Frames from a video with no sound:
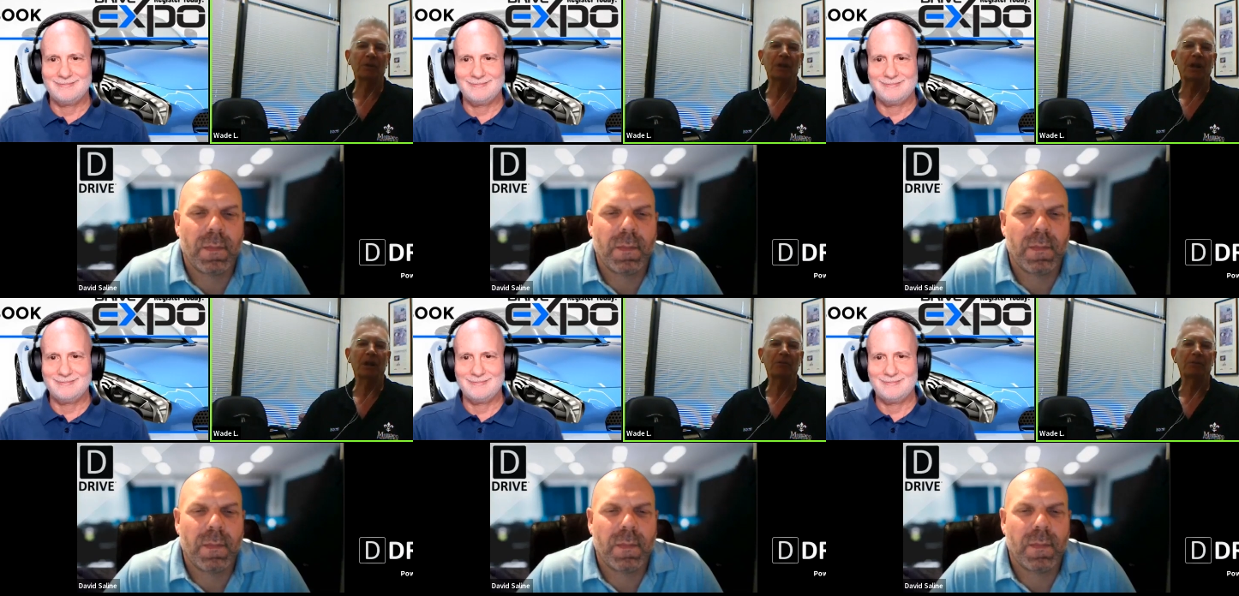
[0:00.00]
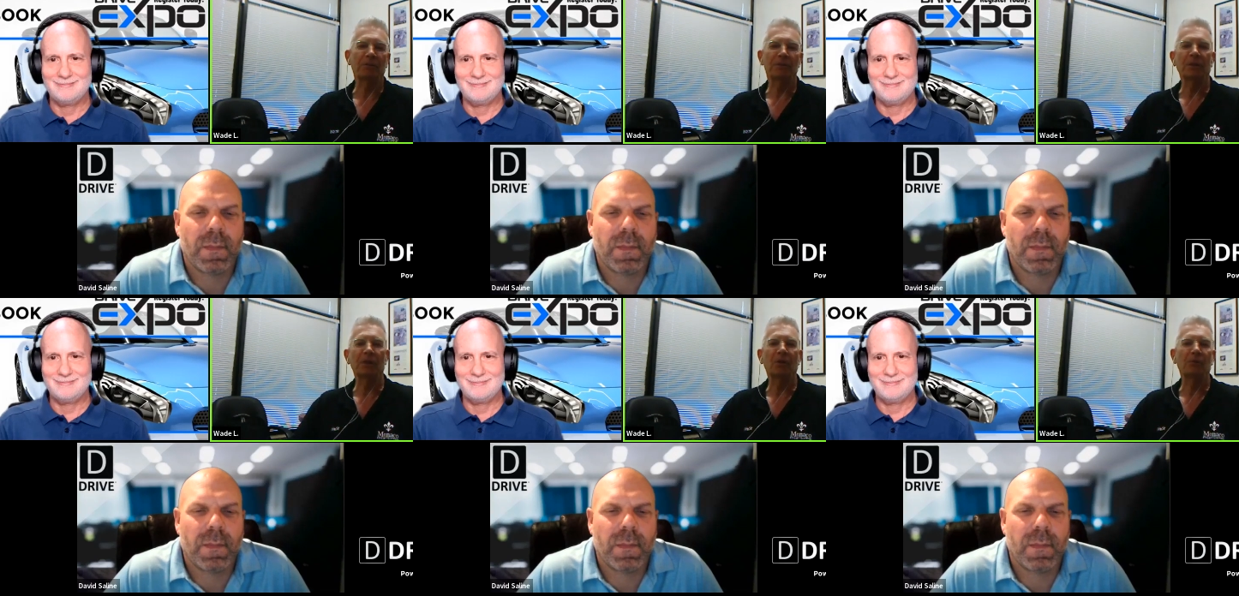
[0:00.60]
Speaker 1: down, you
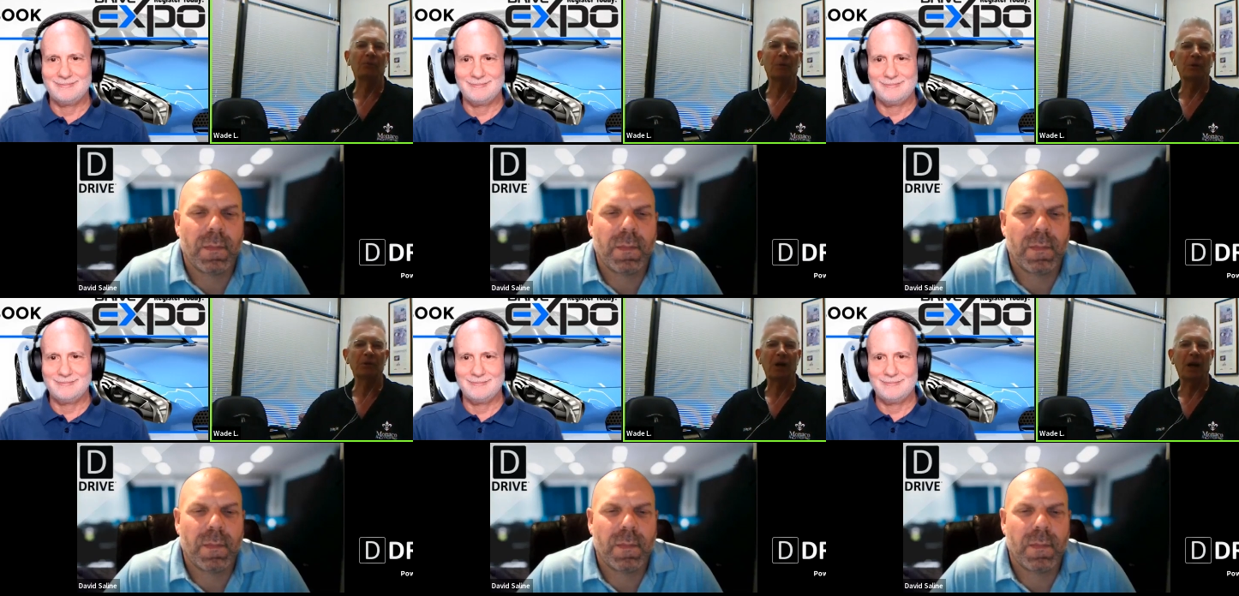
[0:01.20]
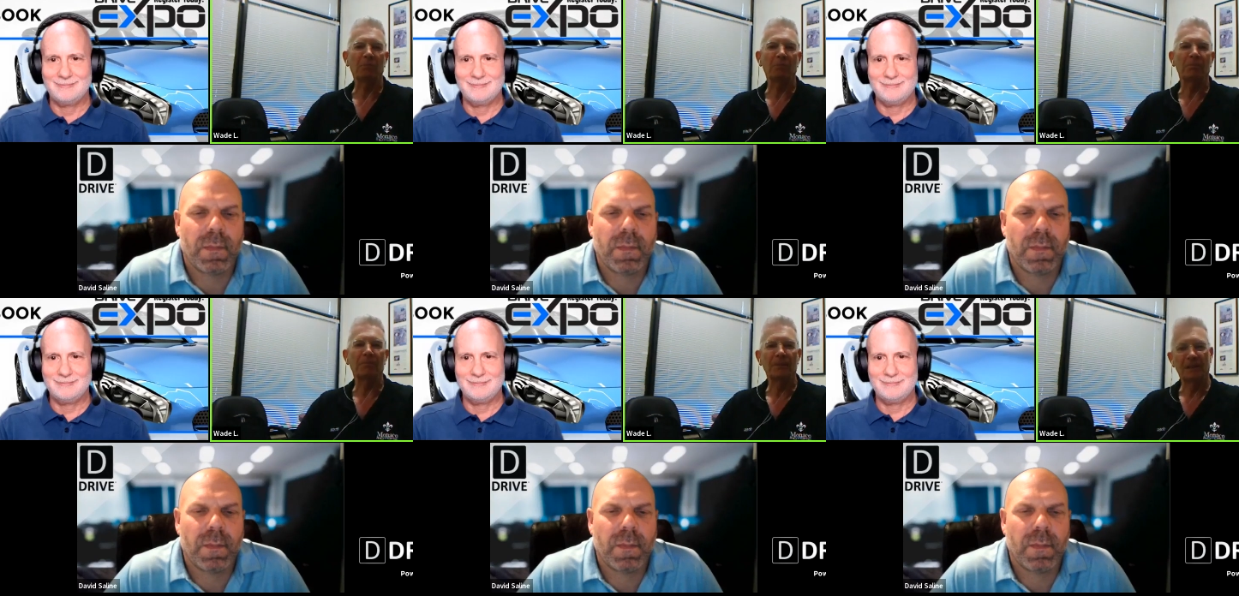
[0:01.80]
know, from the top
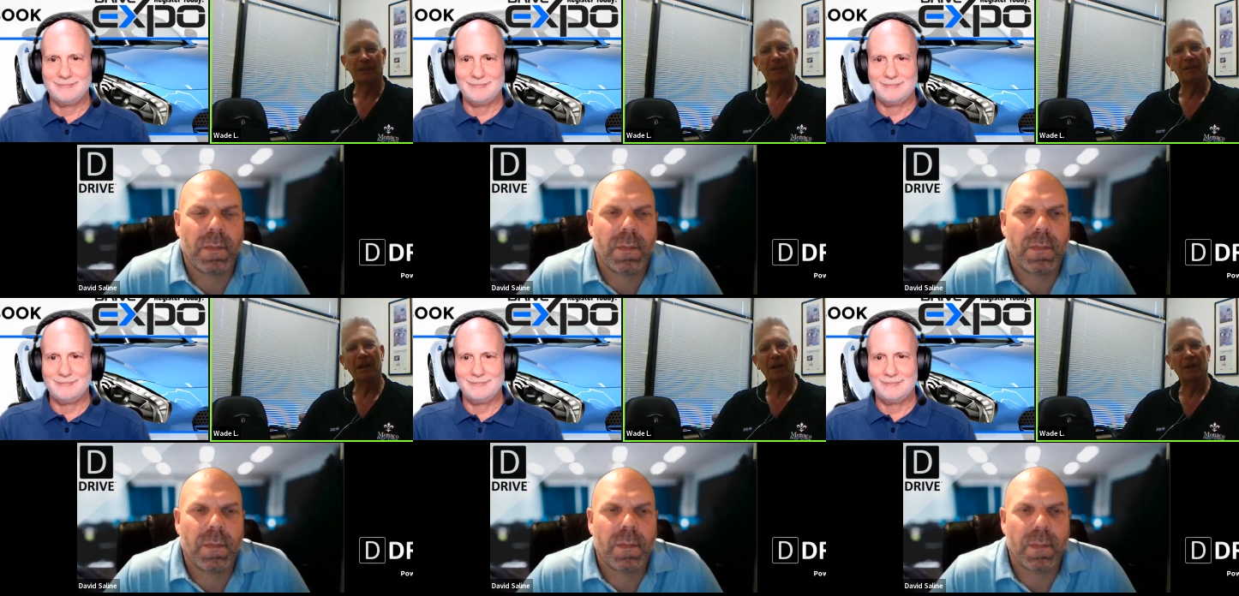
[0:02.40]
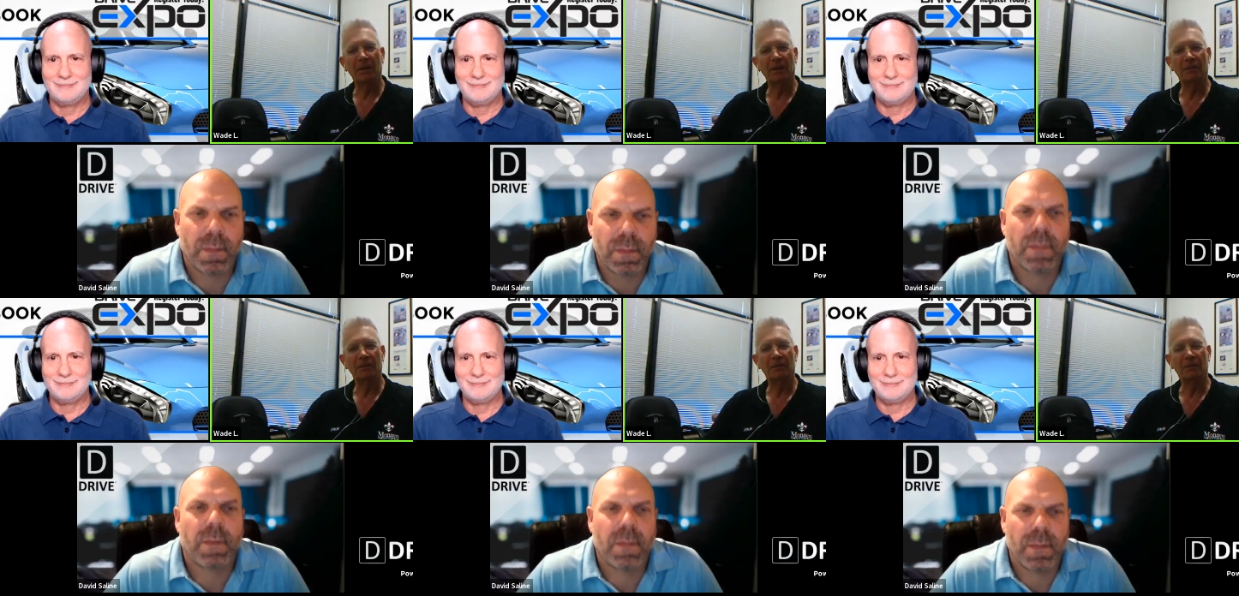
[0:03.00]
down
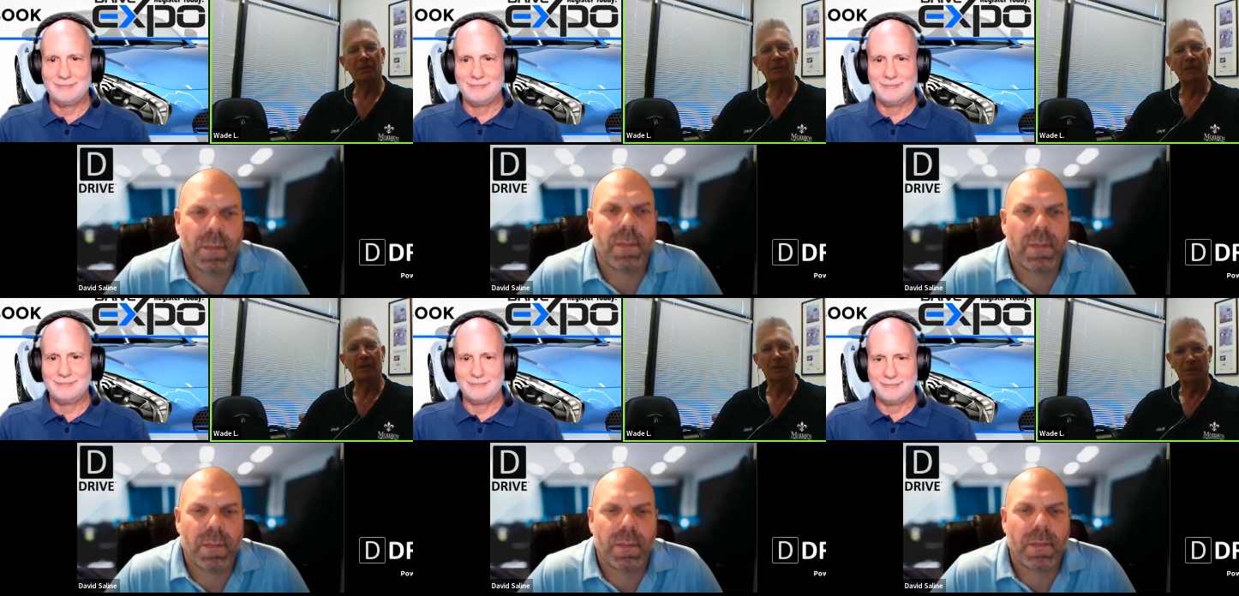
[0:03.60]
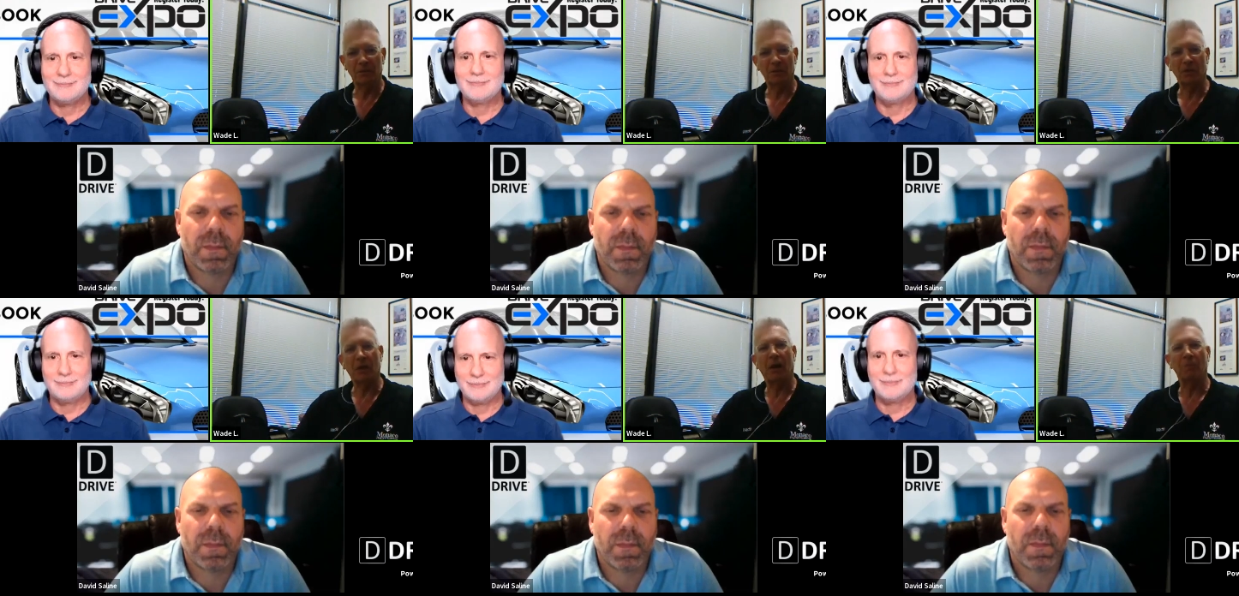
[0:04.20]
to the
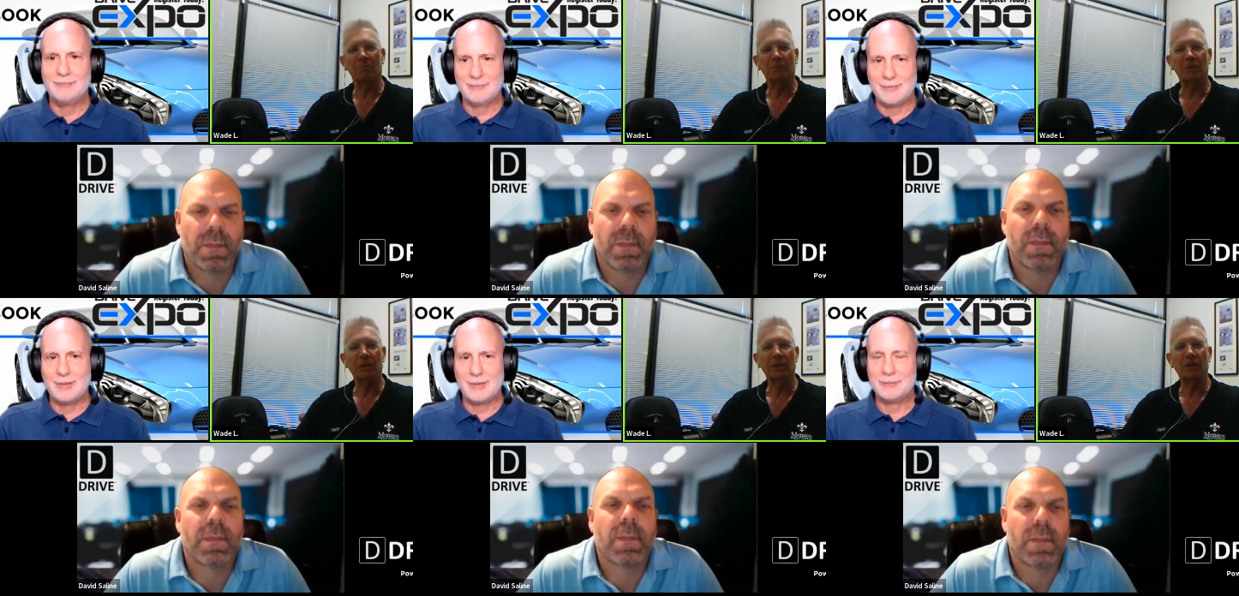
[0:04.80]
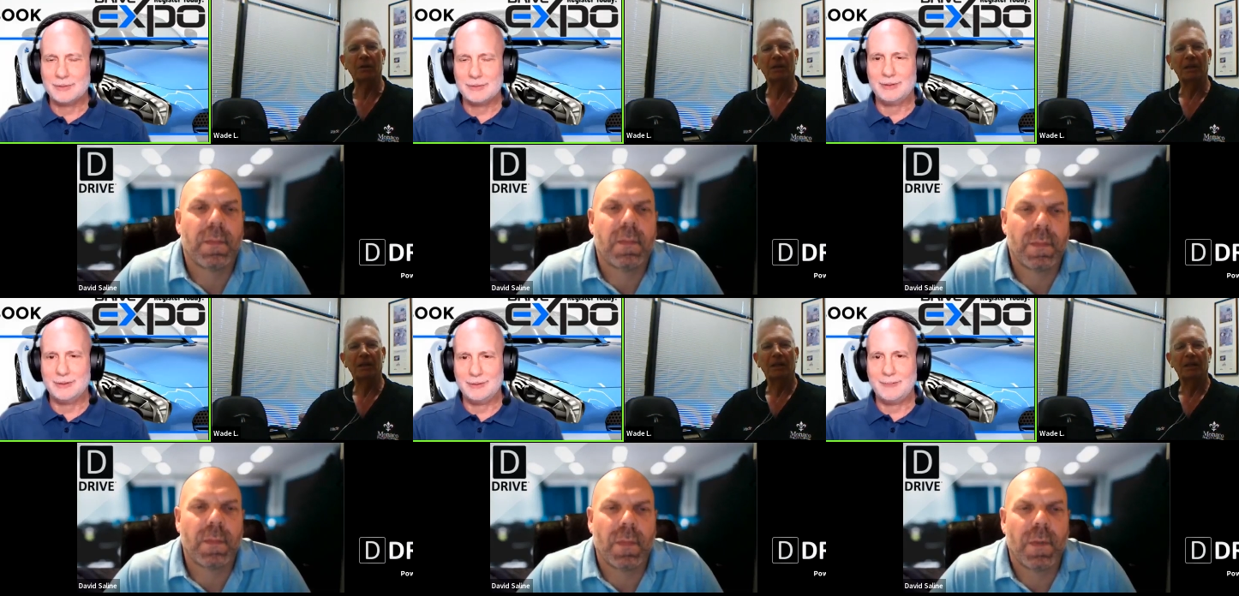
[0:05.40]
shop, you know.
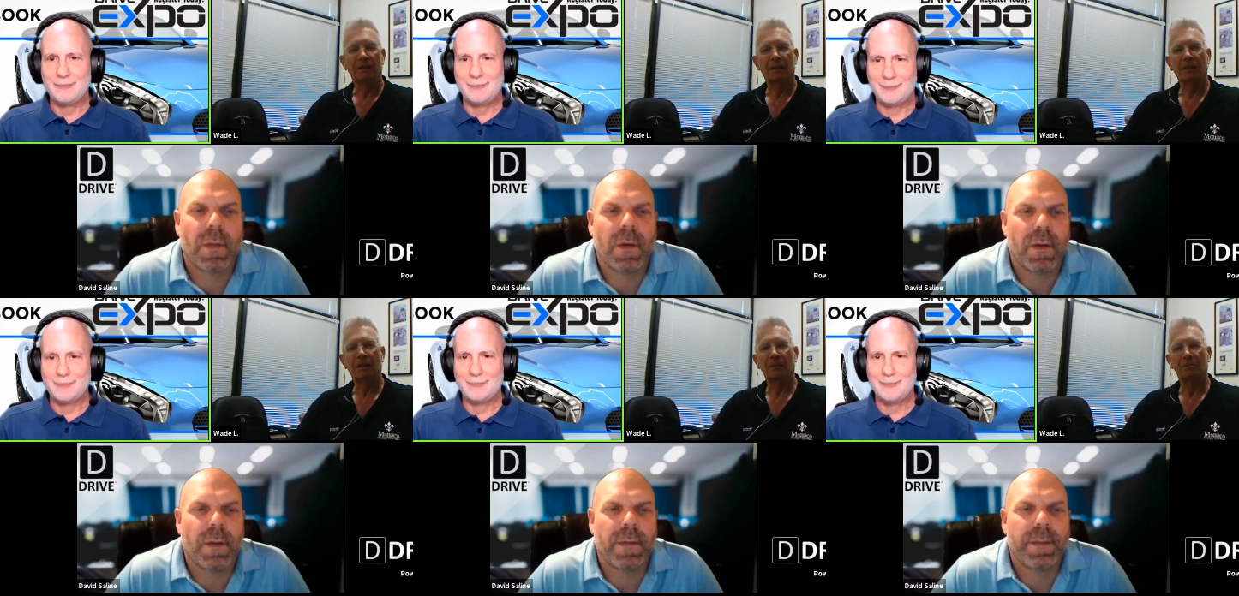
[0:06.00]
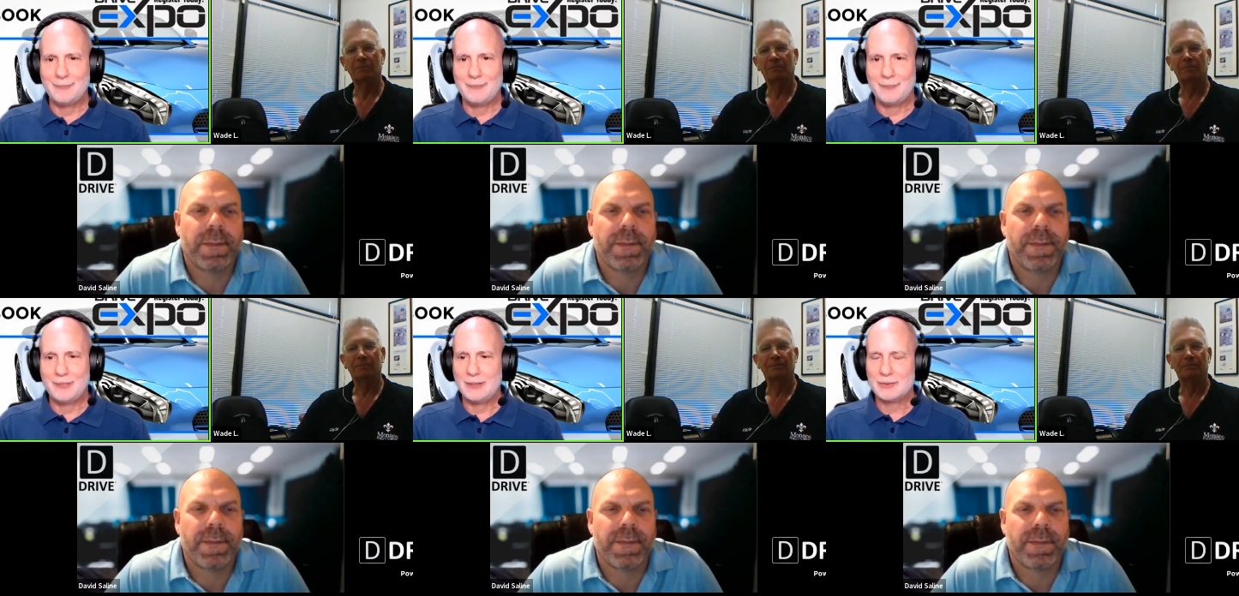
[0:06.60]
Absolutely. Yeah.
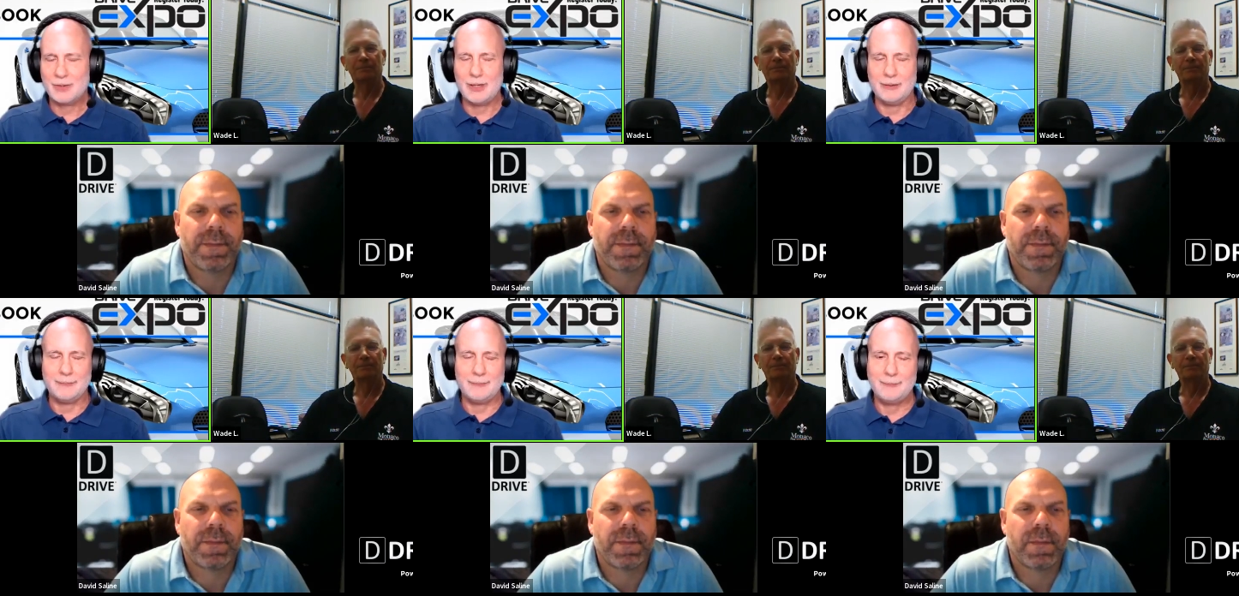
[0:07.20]
Speaker 2: That's great.